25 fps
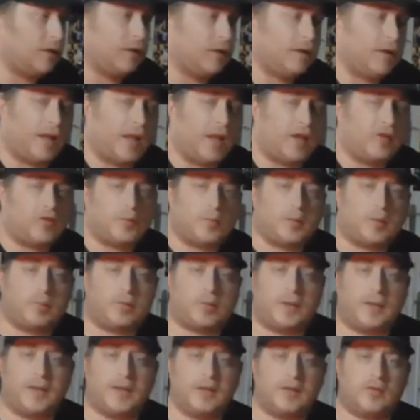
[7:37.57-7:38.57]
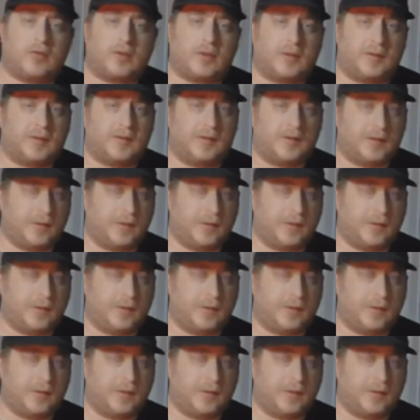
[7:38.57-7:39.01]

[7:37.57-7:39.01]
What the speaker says: And that should be pretty interesting.